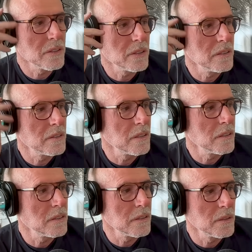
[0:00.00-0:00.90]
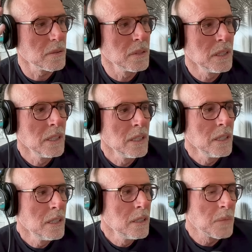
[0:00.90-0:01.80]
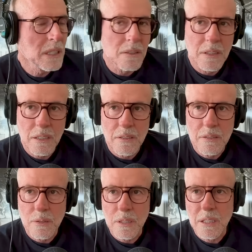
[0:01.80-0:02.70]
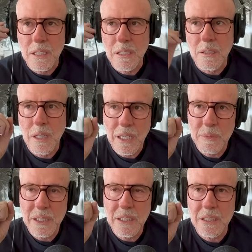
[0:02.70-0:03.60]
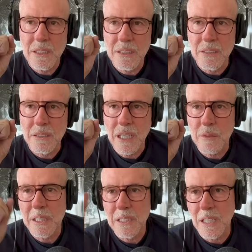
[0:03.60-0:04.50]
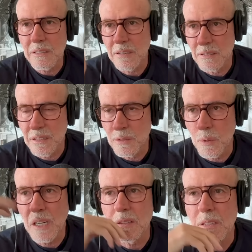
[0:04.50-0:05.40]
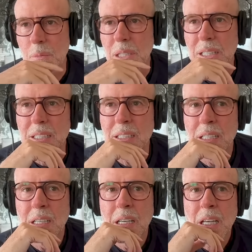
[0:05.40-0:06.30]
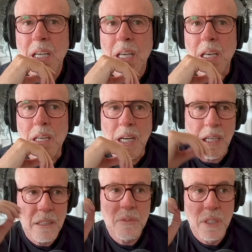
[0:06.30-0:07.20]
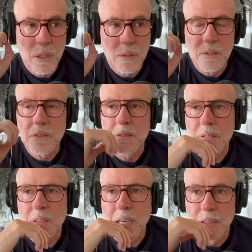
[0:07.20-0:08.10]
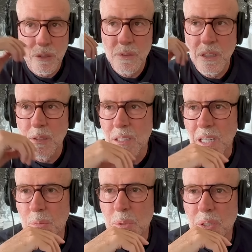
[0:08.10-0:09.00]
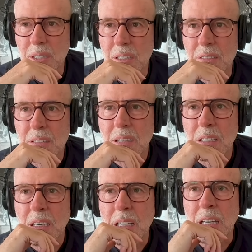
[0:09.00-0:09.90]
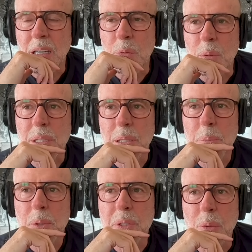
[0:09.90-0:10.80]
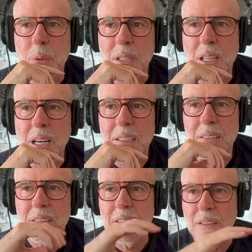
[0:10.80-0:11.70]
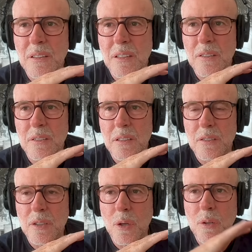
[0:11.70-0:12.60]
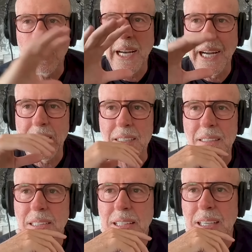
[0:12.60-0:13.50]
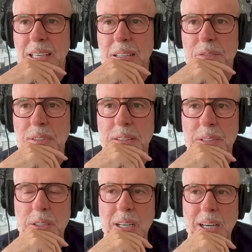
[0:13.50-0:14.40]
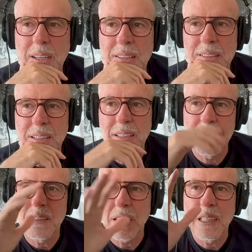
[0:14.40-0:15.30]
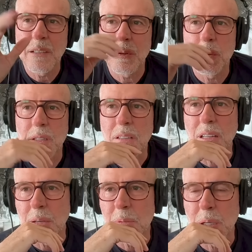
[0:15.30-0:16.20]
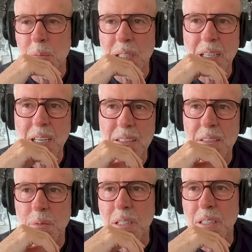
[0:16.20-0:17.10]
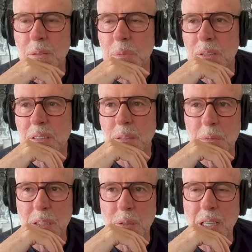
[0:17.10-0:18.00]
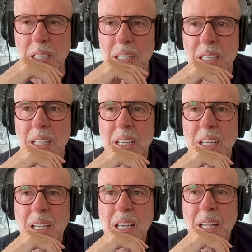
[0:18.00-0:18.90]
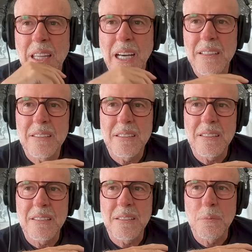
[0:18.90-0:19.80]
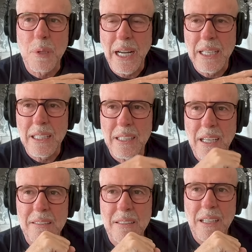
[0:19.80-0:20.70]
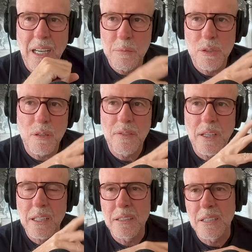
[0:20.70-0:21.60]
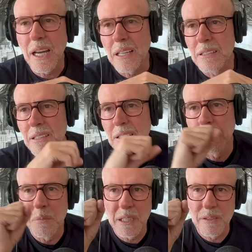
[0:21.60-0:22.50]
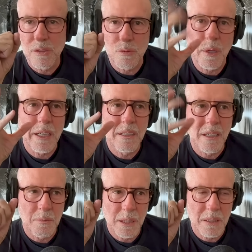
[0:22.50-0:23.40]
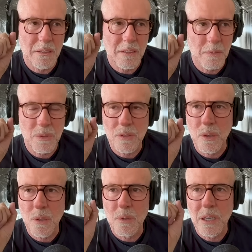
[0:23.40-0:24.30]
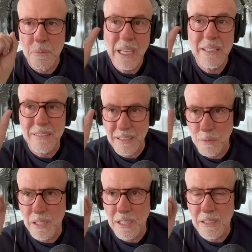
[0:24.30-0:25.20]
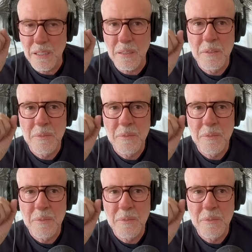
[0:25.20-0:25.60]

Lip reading: Sheen says to Michael Douglas, Gordon Gekko, how many yachts do you need to water ski behind? And I have known and do know a lot of billionaires. And what people don't realize is that there's this total act. They get in front of a crowd and say, I never really thought about money. I just wanted to build something great. That's just bragging. That's saying, I'm so fucking talented that money just rained on me because I'm so amazing at what I do.